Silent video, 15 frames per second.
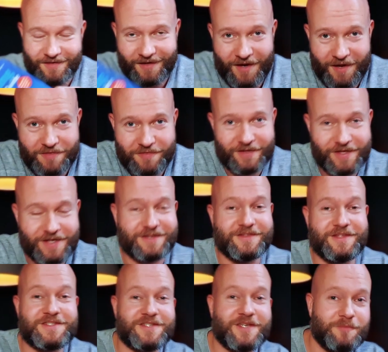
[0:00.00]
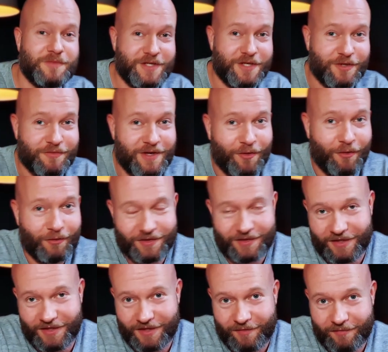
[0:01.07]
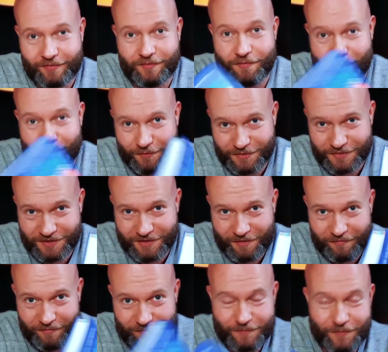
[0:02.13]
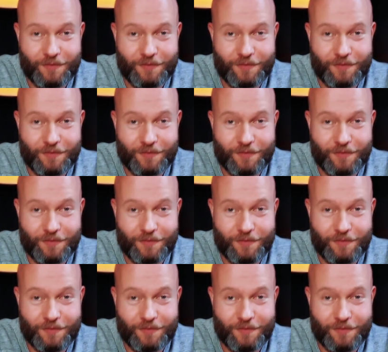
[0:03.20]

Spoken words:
I think this can be a great holiday gift for yourself